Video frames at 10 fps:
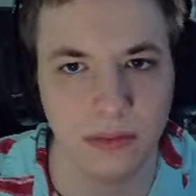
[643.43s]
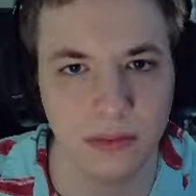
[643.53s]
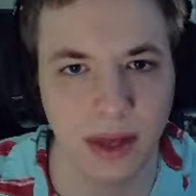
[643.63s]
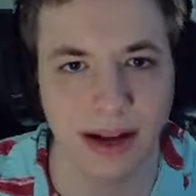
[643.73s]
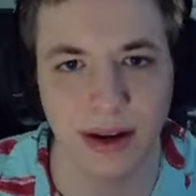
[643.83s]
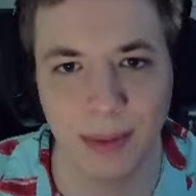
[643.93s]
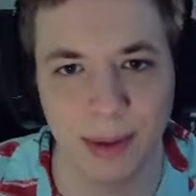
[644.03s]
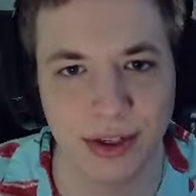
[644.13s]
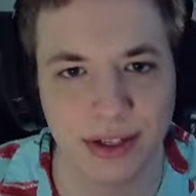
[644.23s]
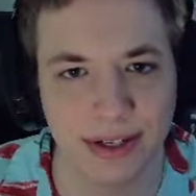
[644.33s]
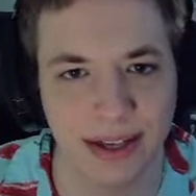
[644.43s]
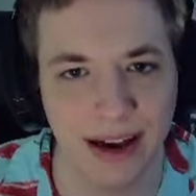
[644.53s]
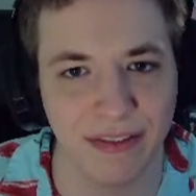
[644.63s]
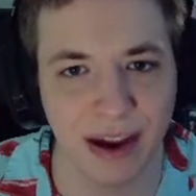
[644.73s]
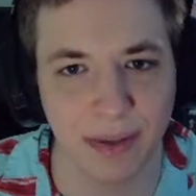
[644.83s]
I don't know, maybe just,
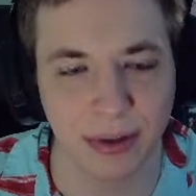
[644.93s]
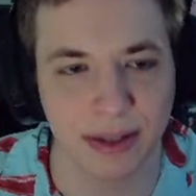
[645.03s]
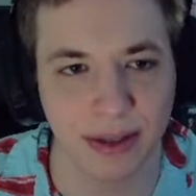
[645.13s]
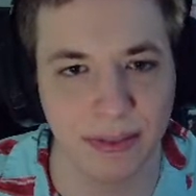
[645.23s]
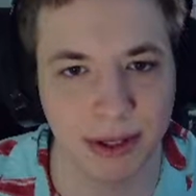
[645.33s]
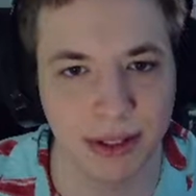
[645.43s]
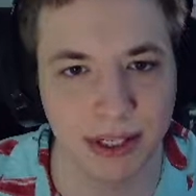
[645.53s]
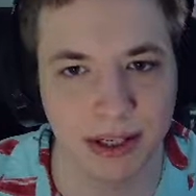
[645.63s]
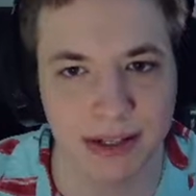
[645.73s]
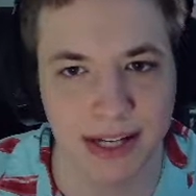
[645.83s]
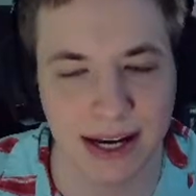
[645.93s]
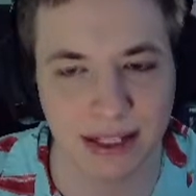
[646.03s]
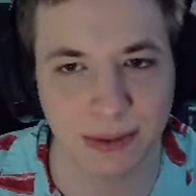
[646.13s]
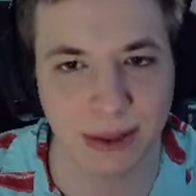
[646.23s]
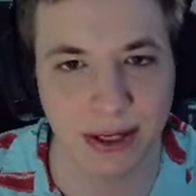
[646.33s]
yeah, Vampirism build here, attack
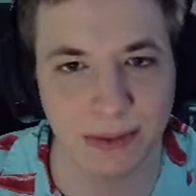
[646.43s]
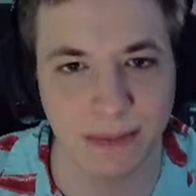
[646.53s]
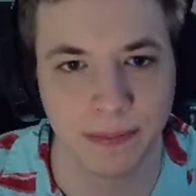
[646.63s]
speed.